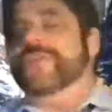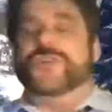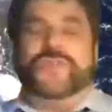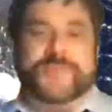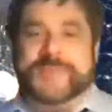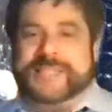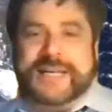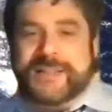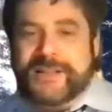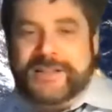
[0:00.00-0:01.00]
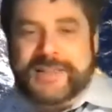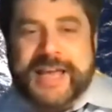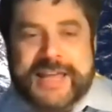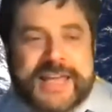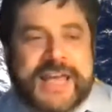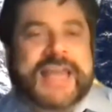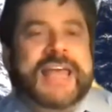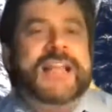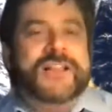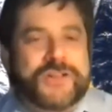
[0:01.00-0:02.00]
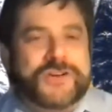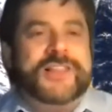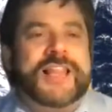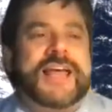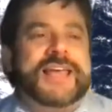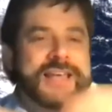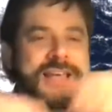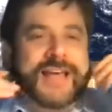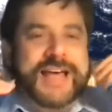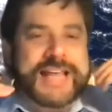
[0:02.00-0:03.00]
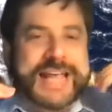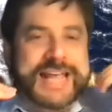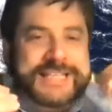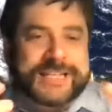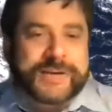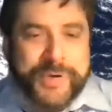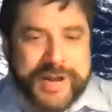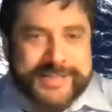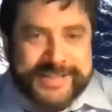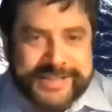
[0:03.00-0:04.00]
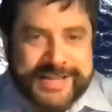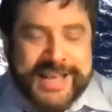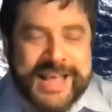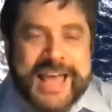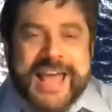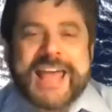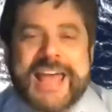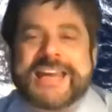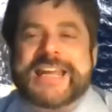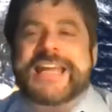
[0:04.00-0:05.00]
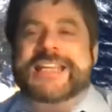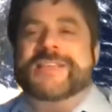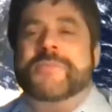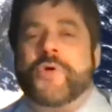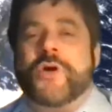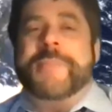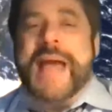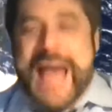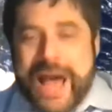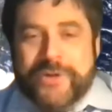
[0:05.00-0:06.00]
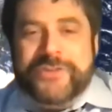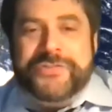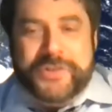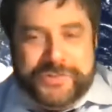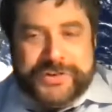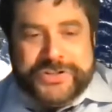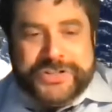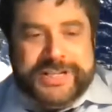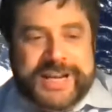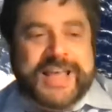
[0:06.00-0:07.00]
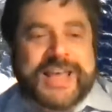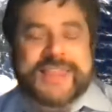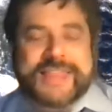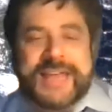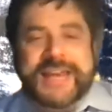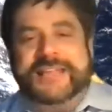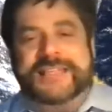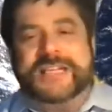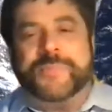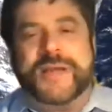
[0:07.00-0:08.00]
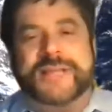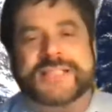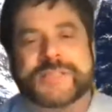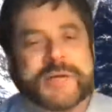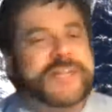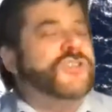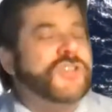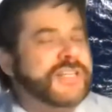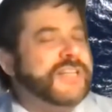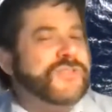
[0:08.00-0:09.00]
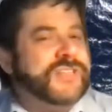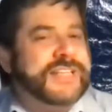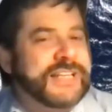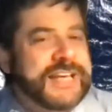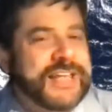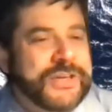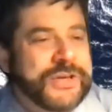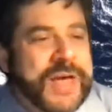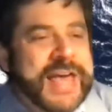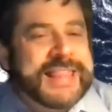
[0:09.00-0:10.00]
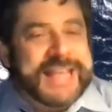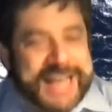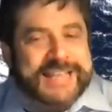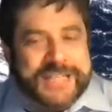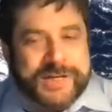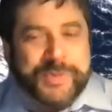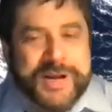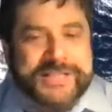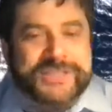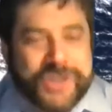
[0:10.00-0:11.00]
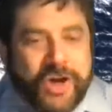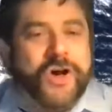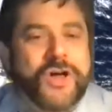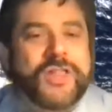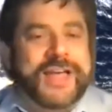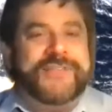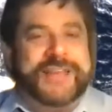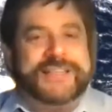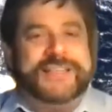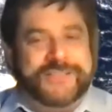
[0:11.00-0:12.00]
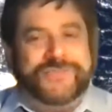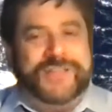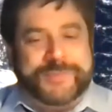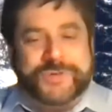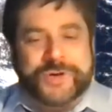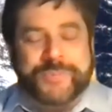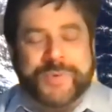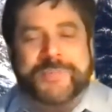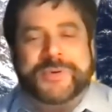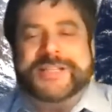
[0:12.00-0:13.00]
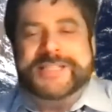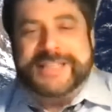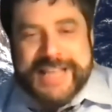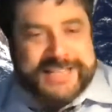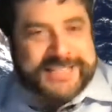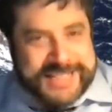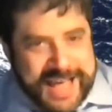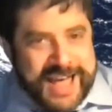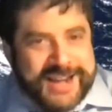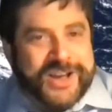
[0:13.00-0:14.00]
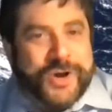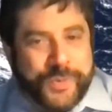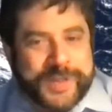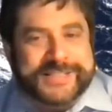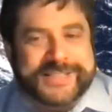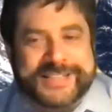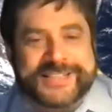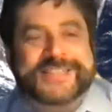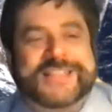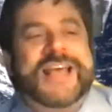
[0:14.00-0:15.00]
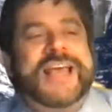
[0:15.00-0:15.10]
the treatments that it looked like it looked like an antidepressant. Mm-hmm. And it's a more powerful version than antidepressants, but it's just interesting to tell you that antidepressants all have anti inflammatory properties, and that's not a coincidence.